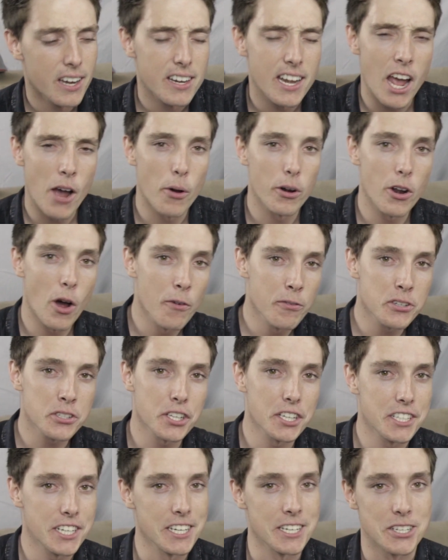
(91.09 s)
Now, it
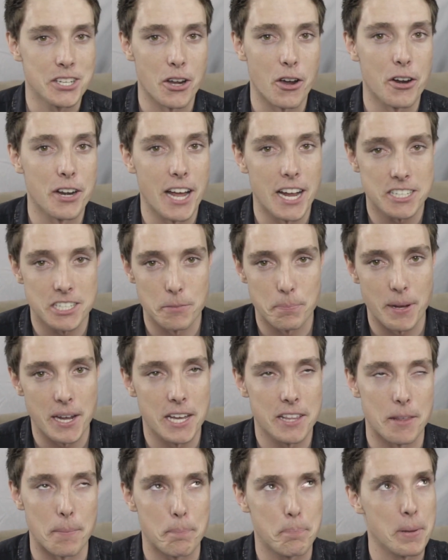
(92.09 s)
obviously didn't turn out to
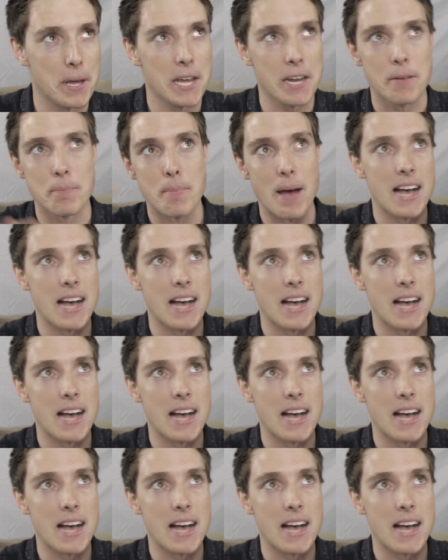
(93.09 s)
be the big,